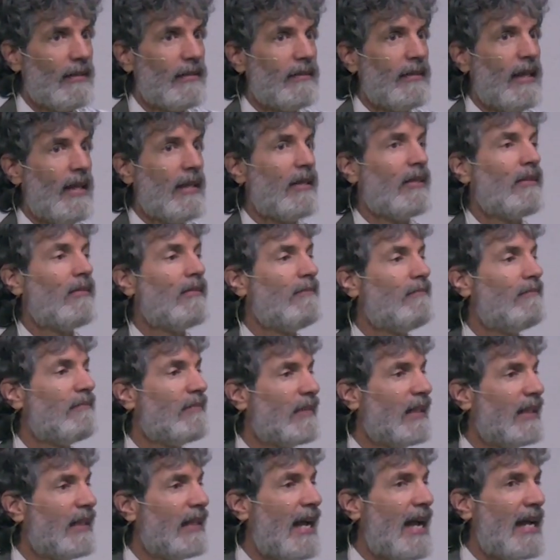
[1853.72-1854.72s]
Take her.
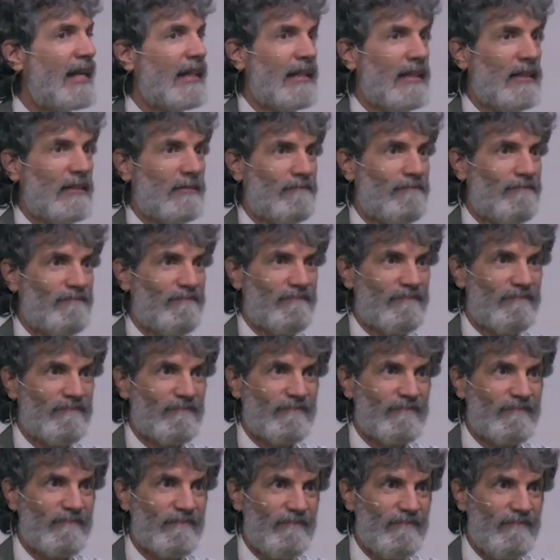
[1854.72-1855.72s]
Get out of here.
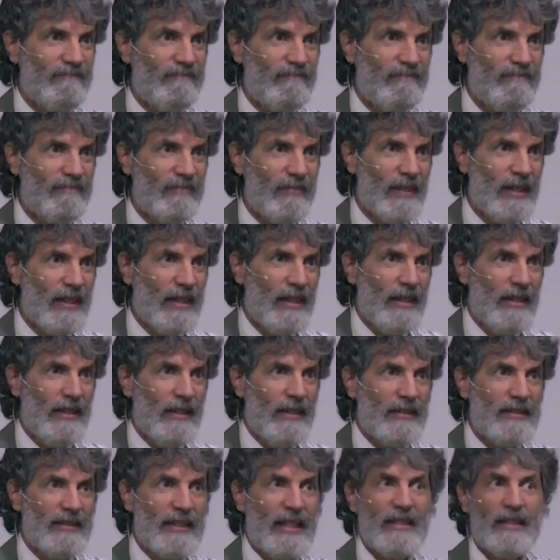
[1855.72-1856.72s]

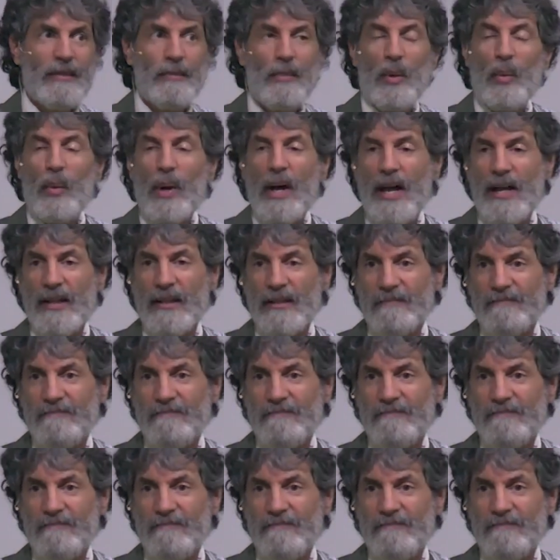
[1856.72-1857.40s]
Sent him away